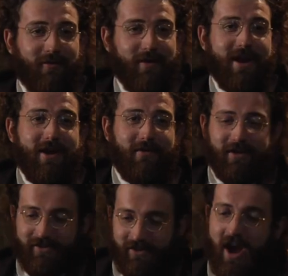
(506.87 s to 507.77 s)
We
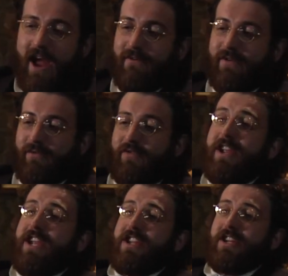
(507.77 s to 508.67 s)
will drive the
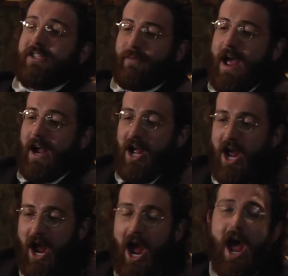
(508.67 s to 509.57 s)
Fenians back,
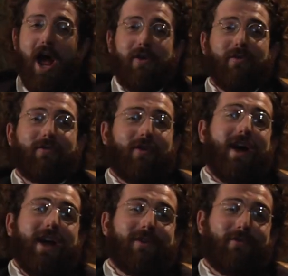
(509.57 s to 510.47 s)
and we'll
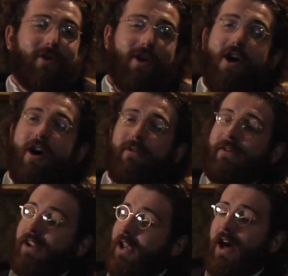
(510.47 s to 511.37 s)
fight for our
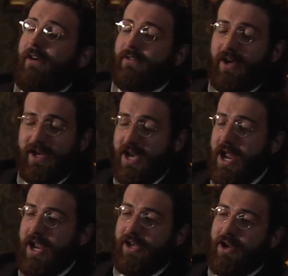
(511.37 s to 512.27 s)
beloved
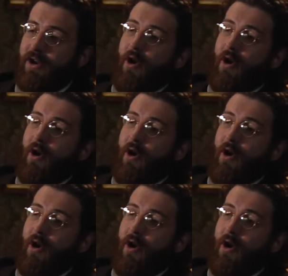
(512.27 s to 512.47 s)
Canadian